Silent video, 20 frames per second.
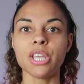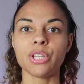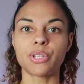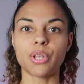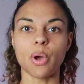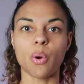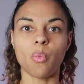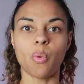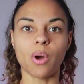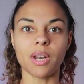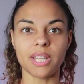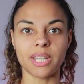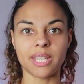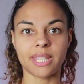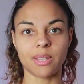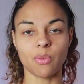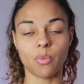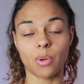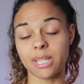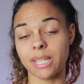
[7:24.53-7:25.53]
So
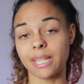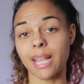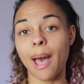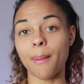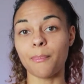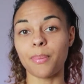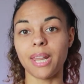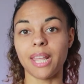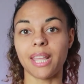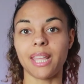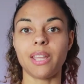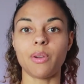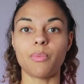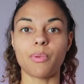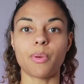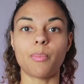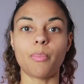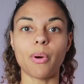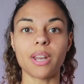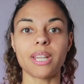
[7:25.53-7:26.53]
what's happening here
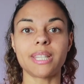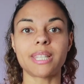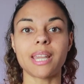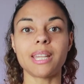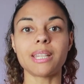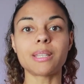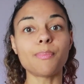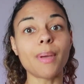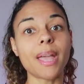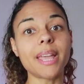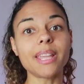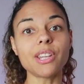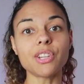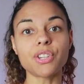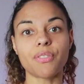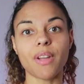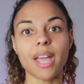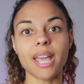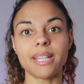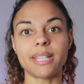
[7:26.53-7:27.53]
with the bot is that it's making
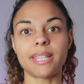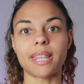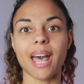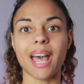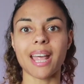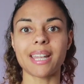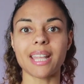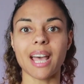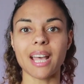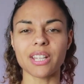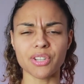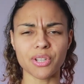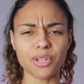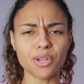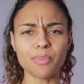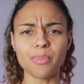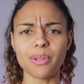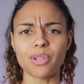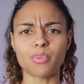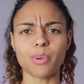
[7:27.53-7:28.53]
trades that as
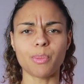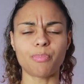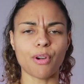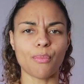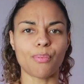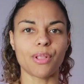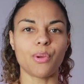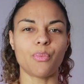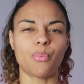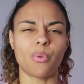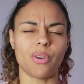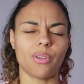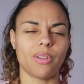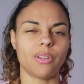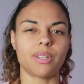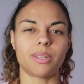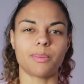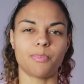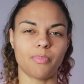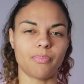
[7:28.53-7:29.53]
humans we probably
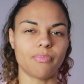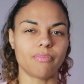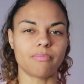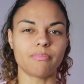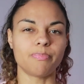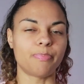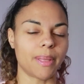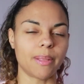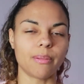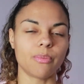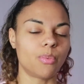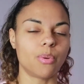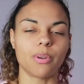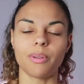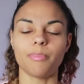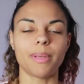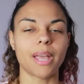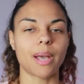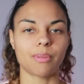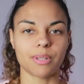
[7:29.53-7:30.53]
wouldn't
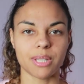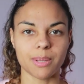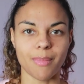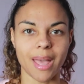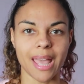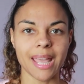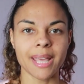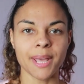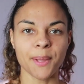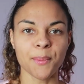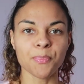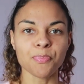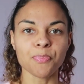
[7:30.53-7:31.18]
be able to make.